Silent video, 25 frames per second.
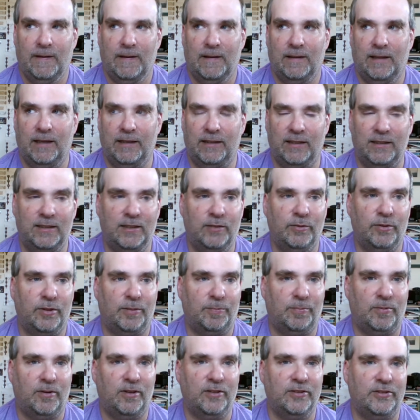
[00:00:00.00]
and lose
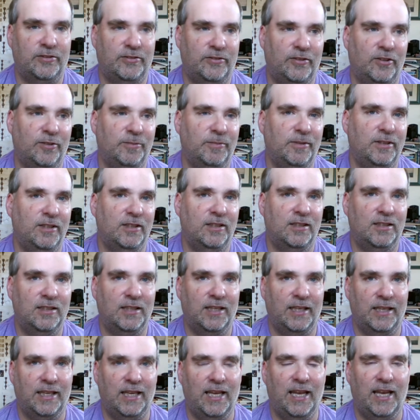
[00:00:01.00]
to
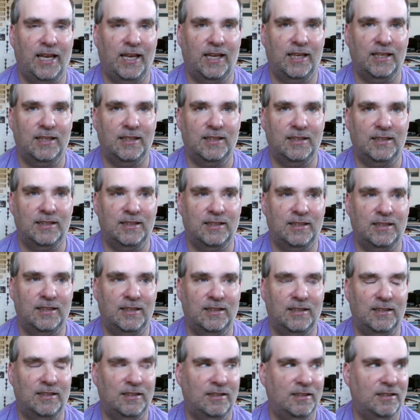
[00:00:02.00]
Omos.
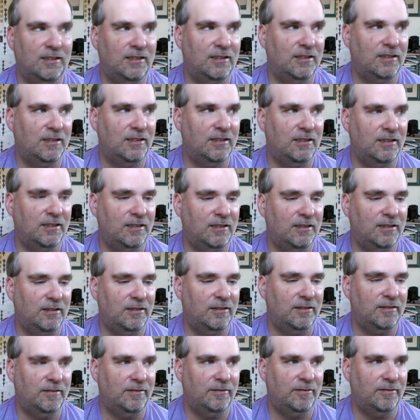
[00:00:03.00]
Like they did
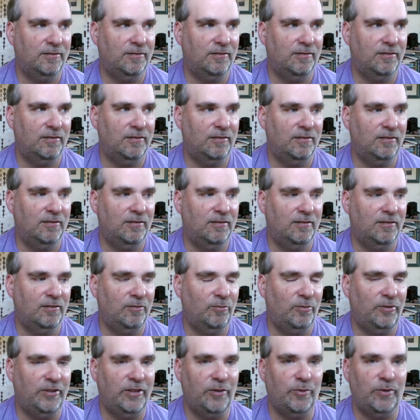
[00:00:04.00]
with Braun Strowman.
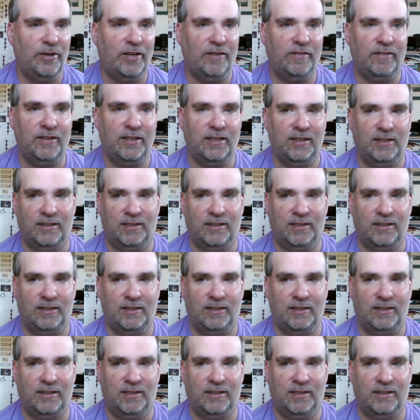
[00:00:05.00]
Like, yeah.